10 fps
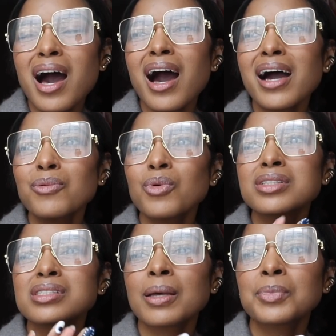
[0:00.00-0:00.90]
I
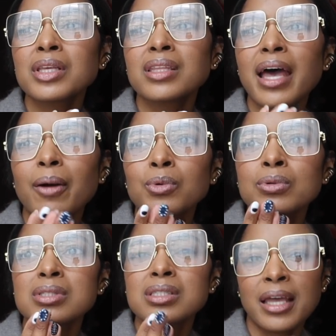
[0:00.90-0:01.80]
want something that
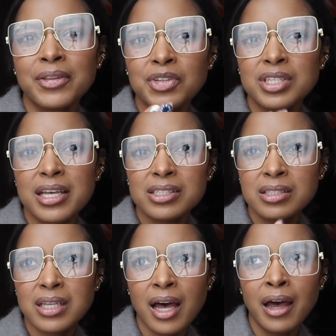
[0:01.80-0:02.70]
will stand the test
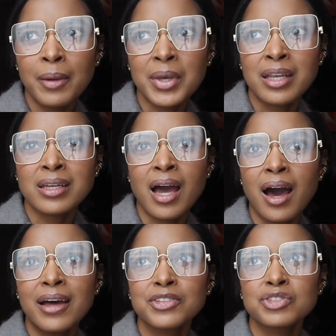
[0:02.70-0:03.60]
of time and
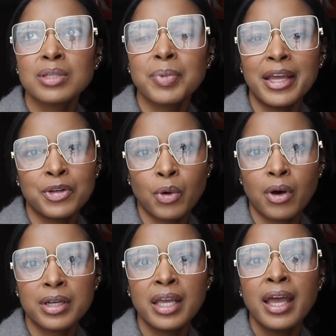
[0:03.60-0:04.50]
not depend
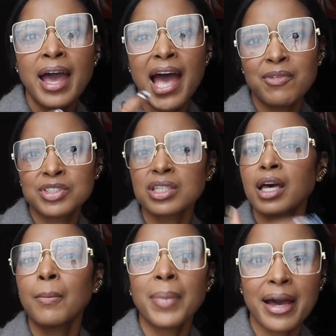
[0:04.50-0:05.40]
on having to
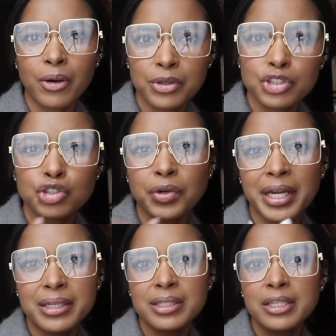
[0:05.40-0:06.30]
come back on a
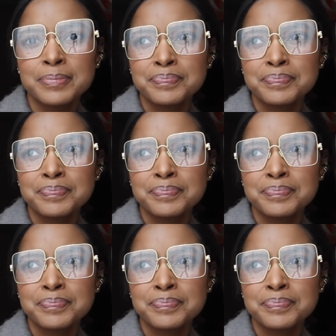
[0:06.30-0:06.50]
trend